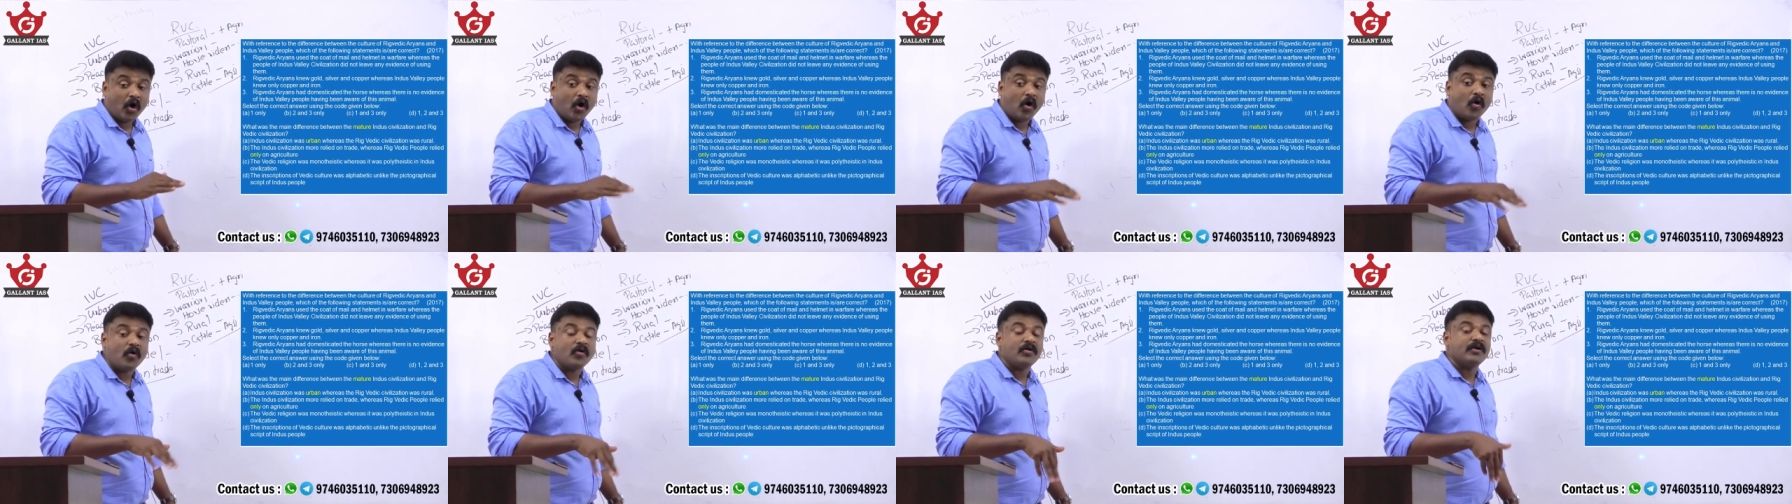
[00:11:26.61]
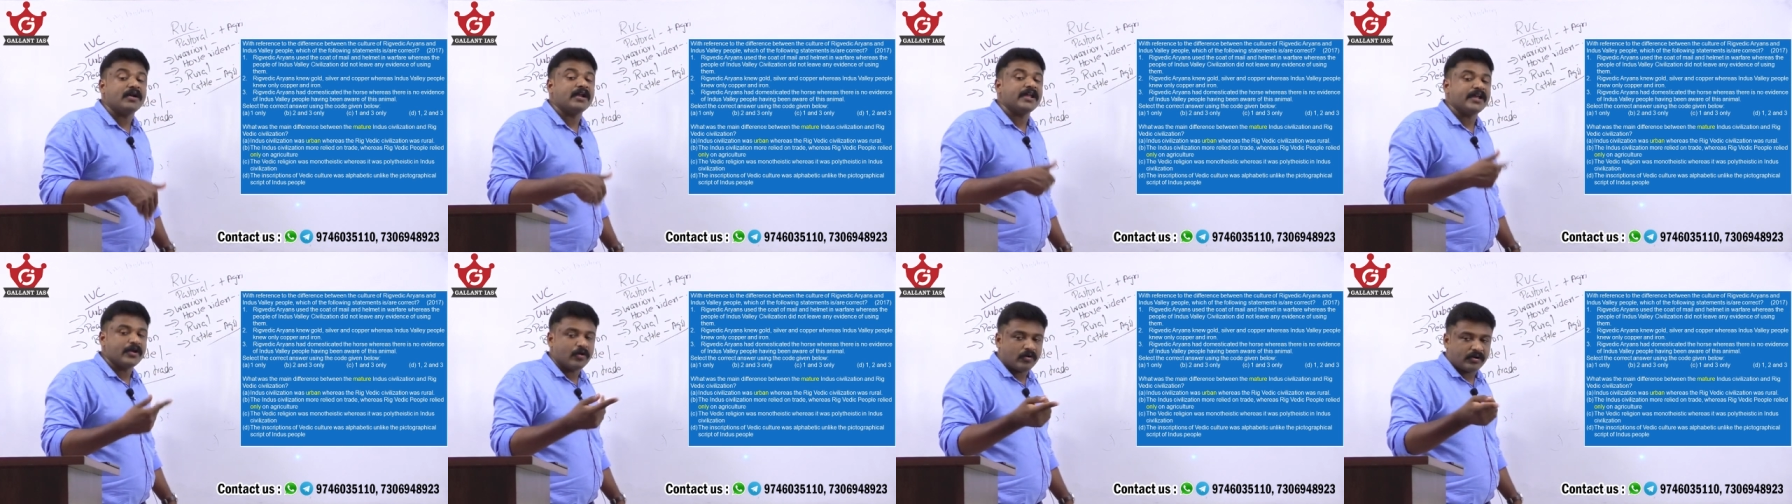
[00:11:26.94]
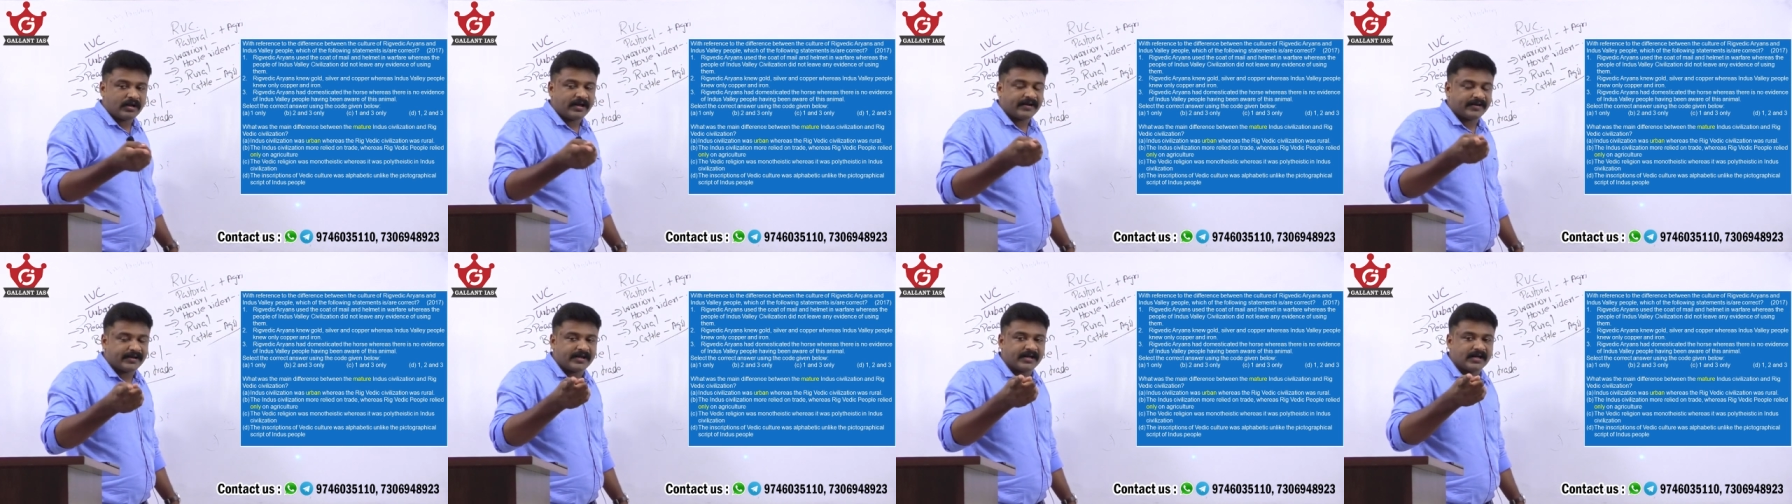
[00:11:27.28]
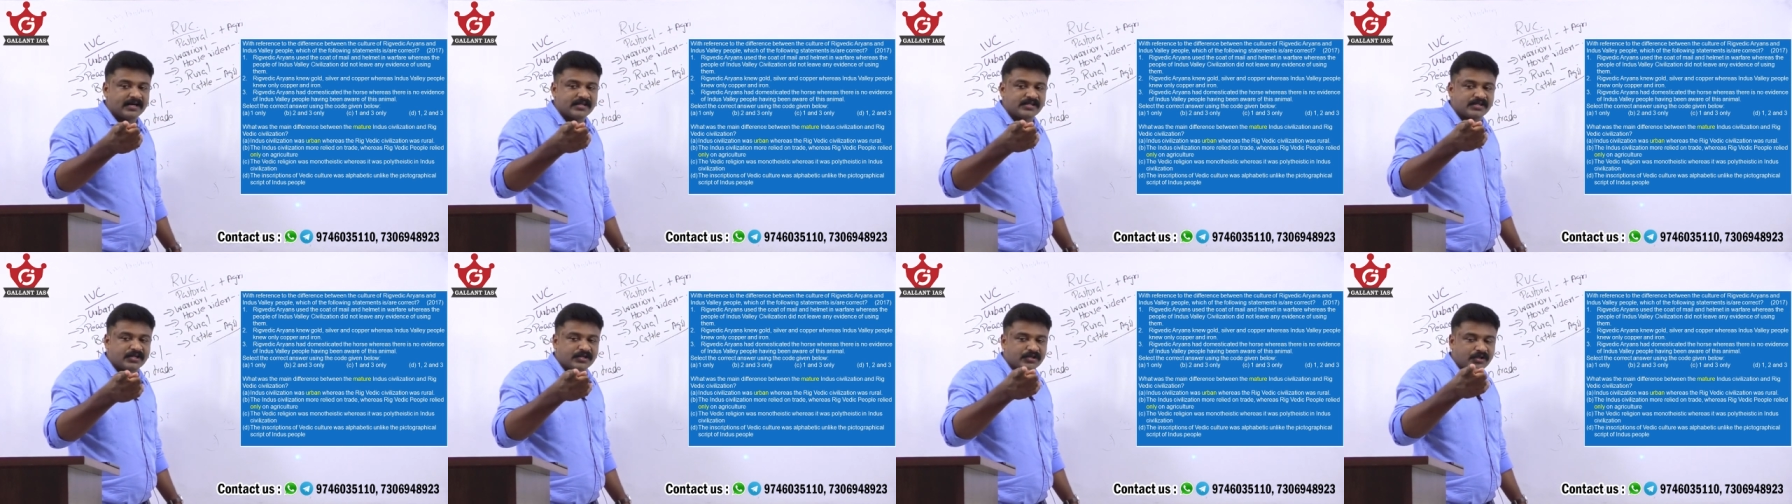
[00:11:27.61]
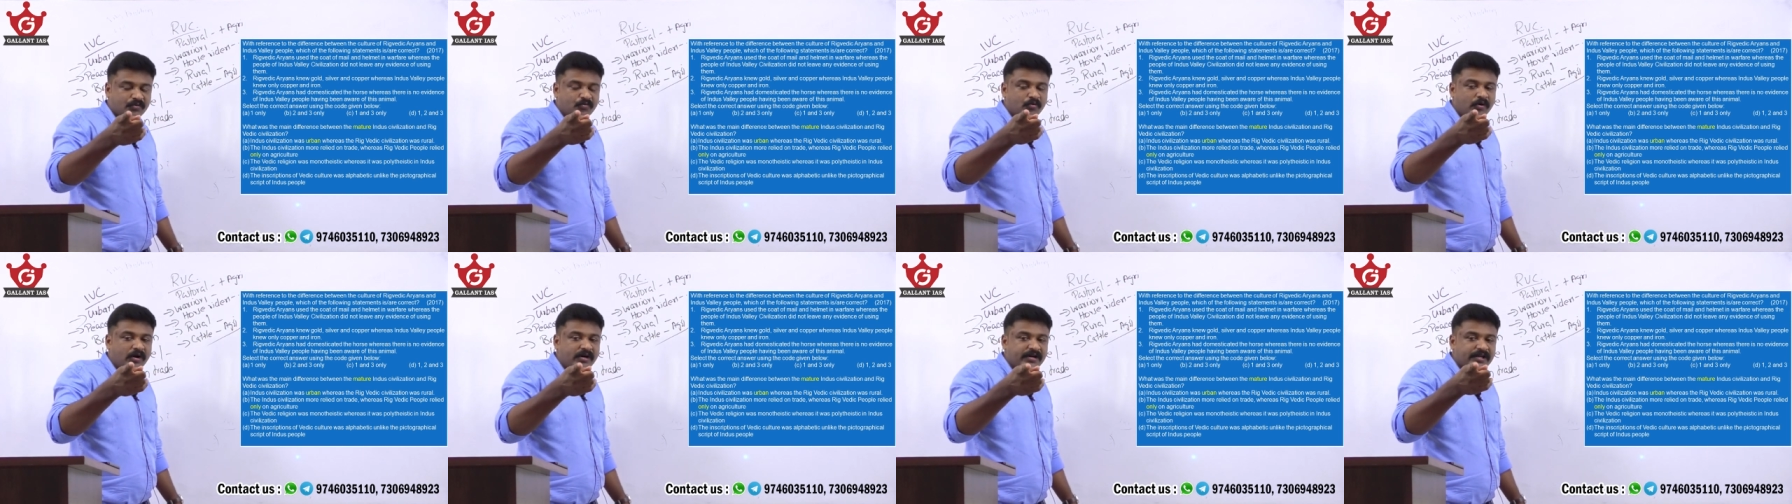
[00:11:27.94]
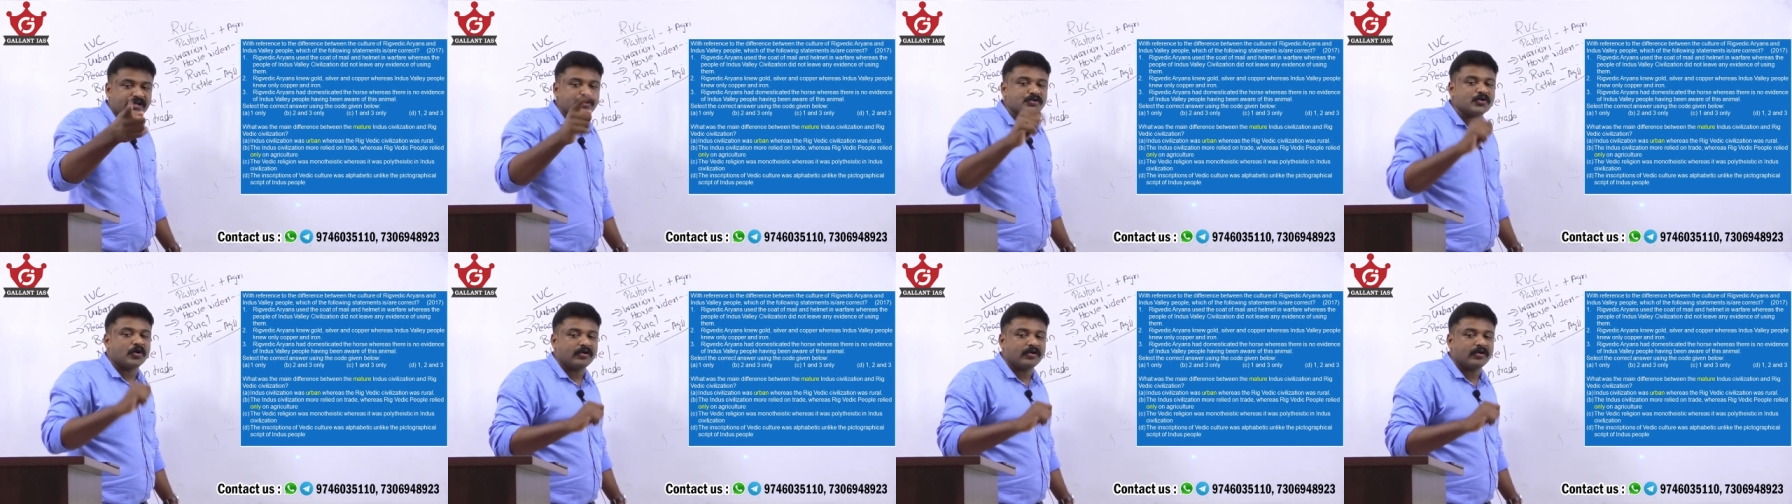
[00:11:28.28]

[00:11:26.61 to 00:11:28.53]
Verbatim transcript: only on agriculture the word is